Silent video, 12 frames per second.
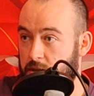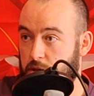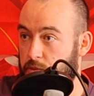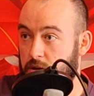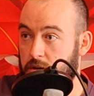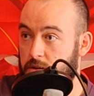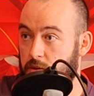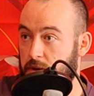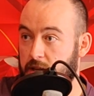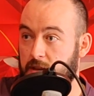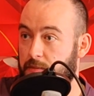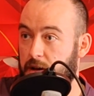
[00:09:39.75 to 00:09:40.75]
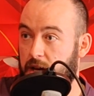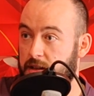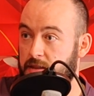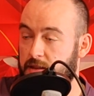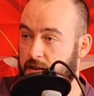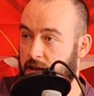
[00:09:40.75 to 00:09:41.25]
double doubly
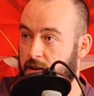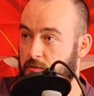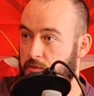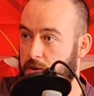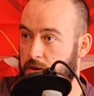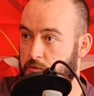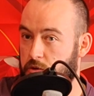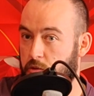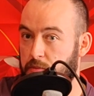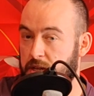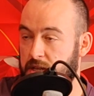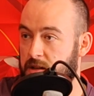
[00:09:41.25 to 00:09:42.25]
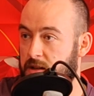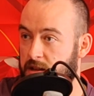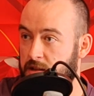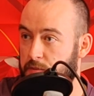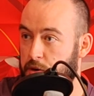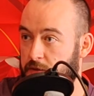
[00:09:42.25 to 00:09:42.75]
combined uh, um, what we're missing
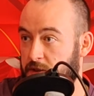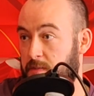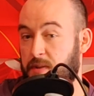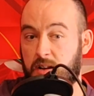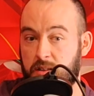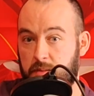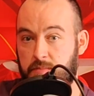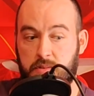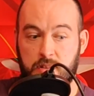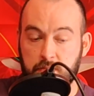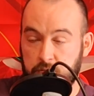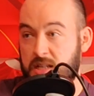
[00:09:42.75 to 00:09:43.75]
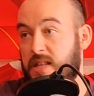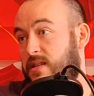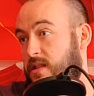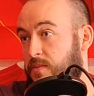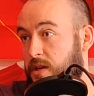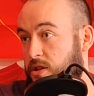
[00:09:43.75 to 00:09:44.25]
there, both in the middle of the centre of
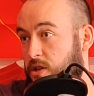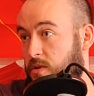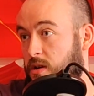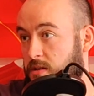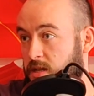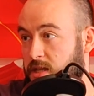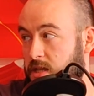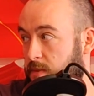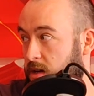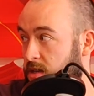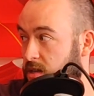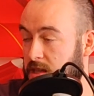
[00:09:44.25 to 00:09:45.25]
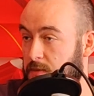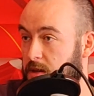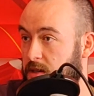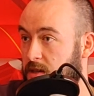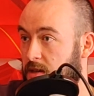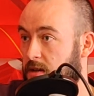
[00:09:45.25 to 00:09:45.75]
the pitch as well, centre back, centre
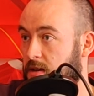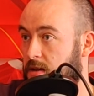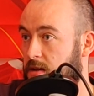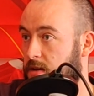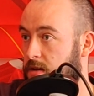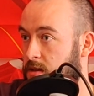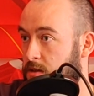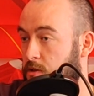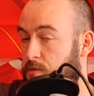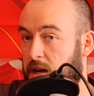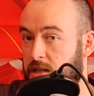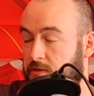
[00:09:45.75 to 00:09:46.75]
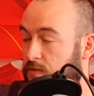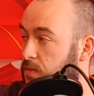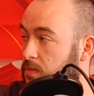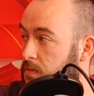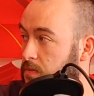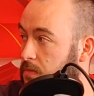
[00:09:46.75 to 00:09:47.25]
mid. It's two massive
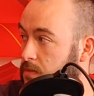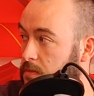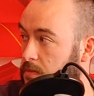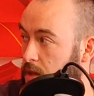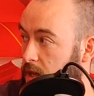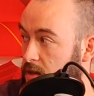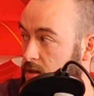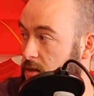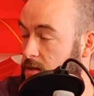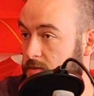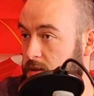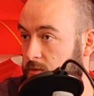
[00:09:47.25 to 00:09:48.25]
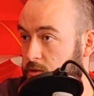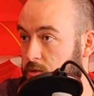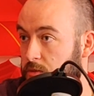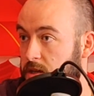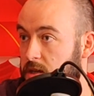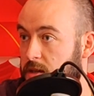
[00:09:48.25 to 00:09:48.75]
players that we were
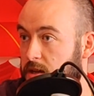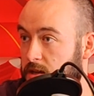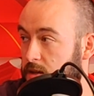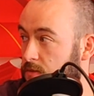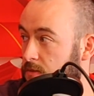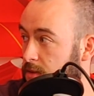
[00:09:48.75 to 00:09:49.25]
missing there. So